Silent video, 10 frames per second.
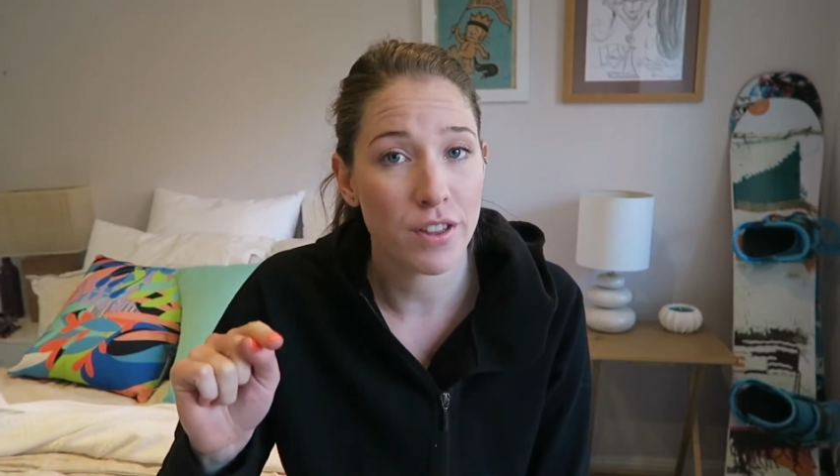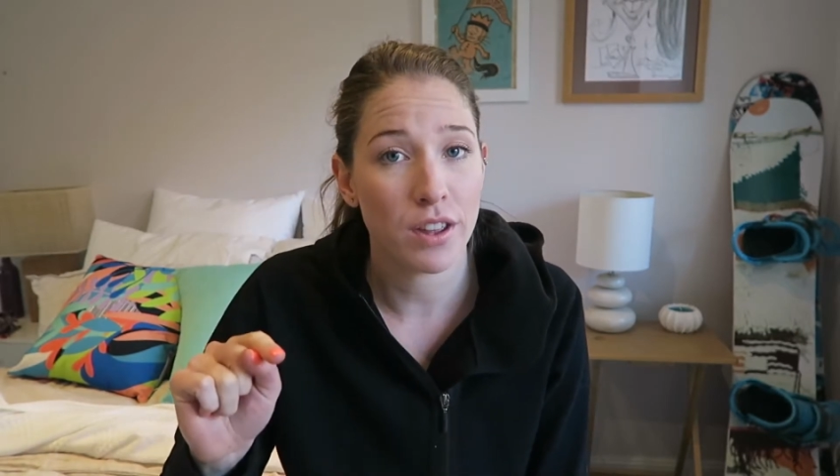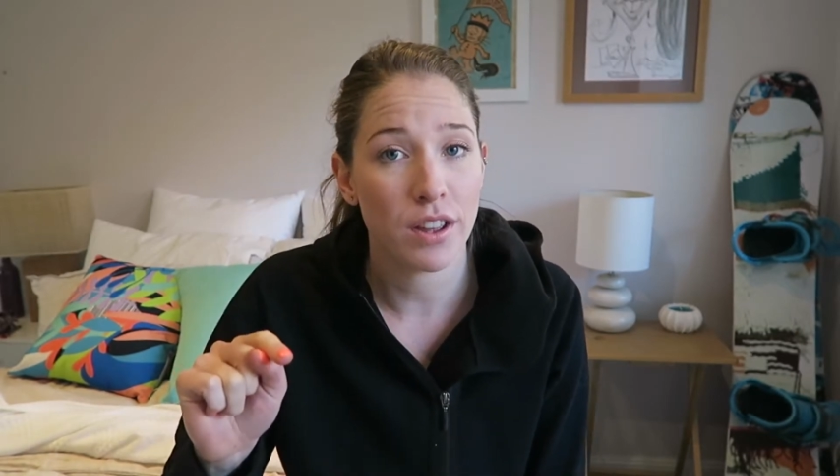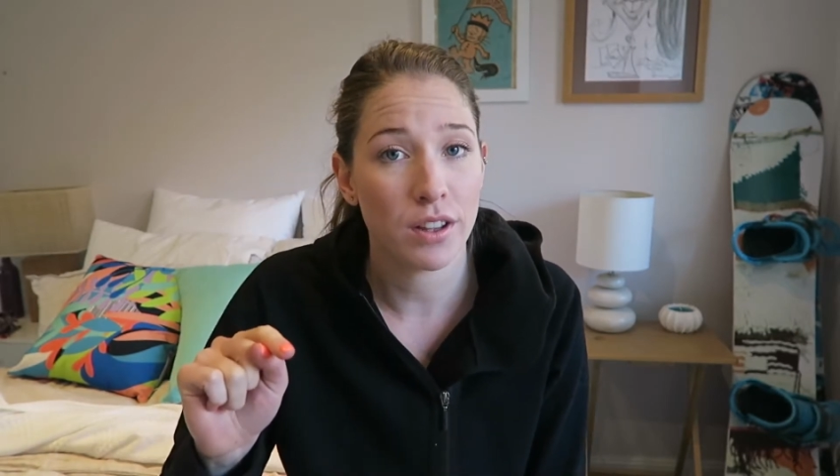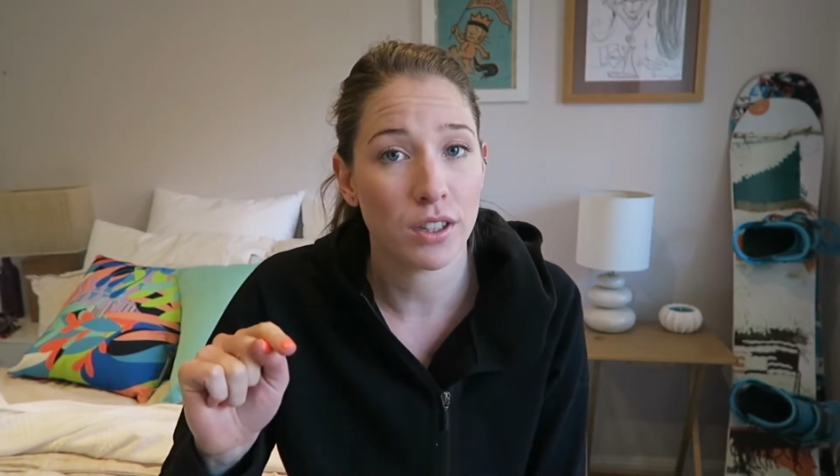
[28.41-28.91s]

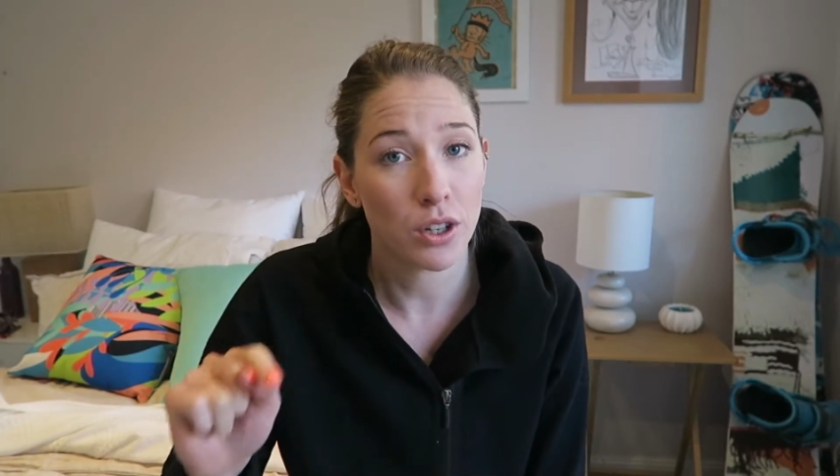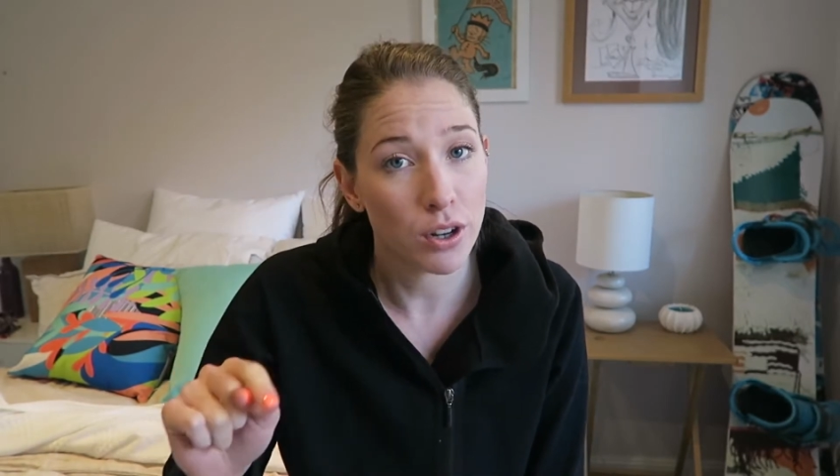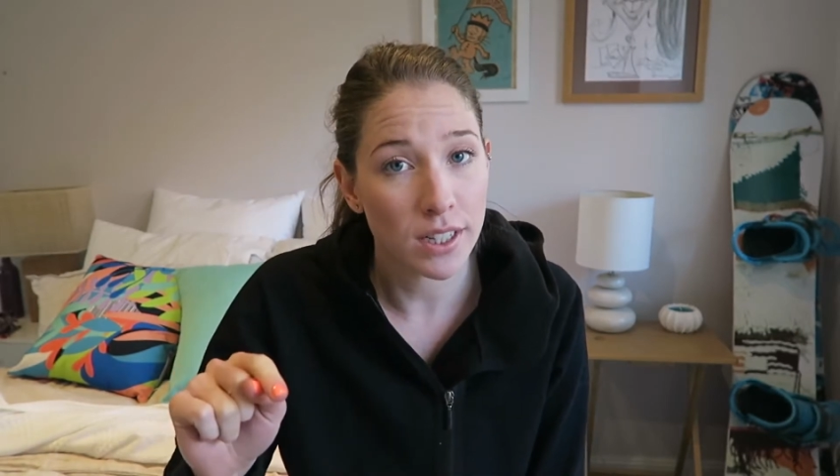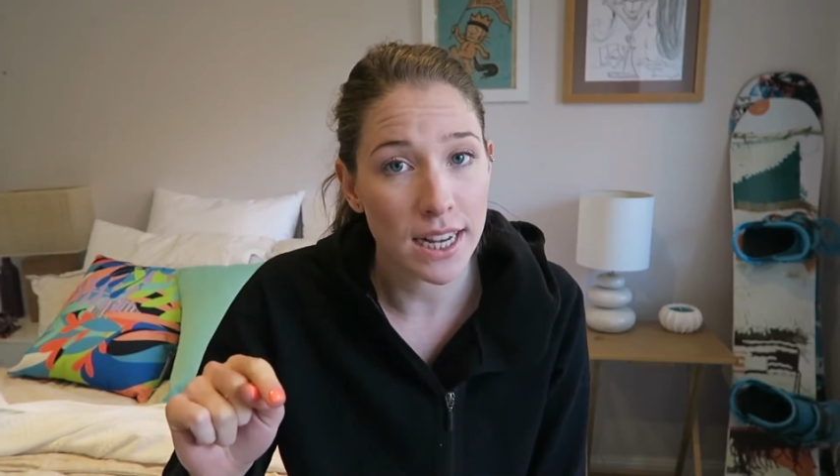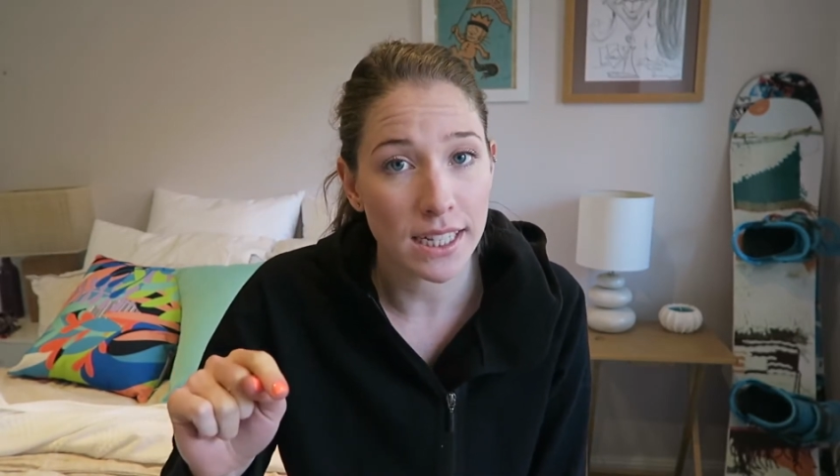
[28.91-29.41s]
the snow
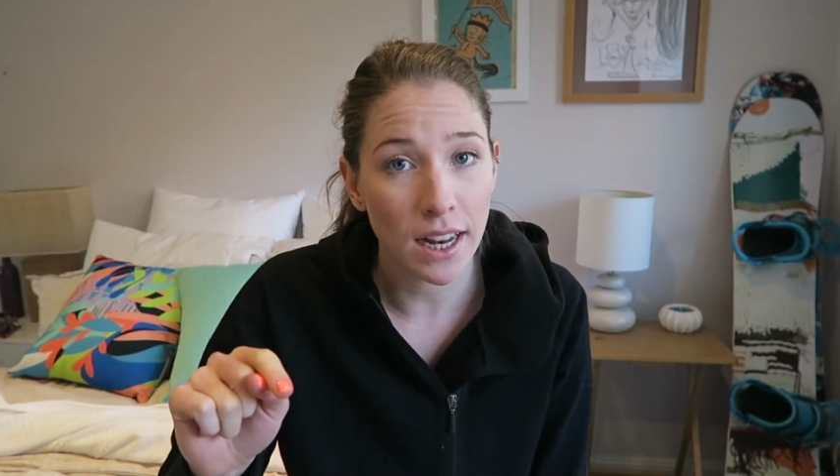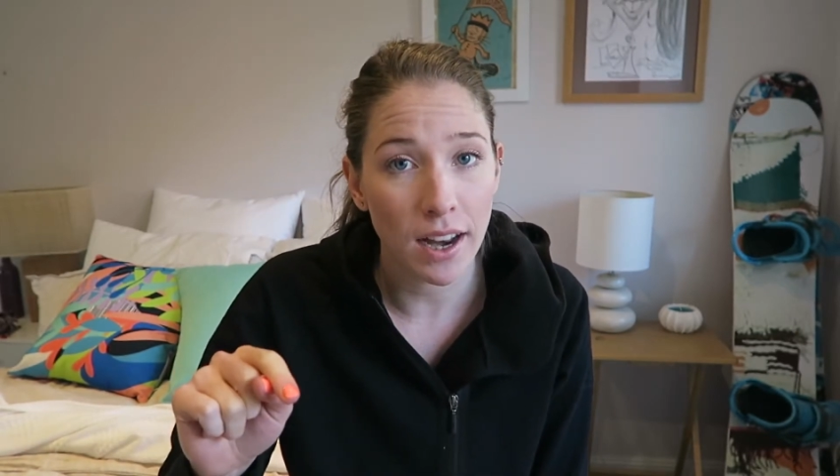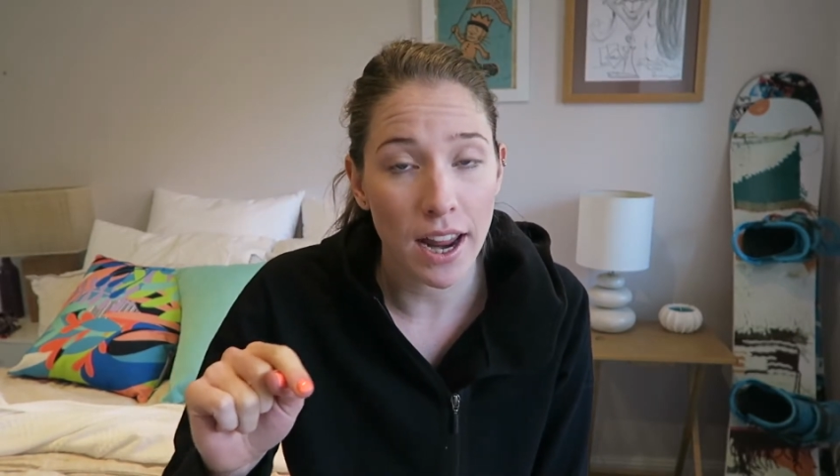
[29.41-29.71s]
season,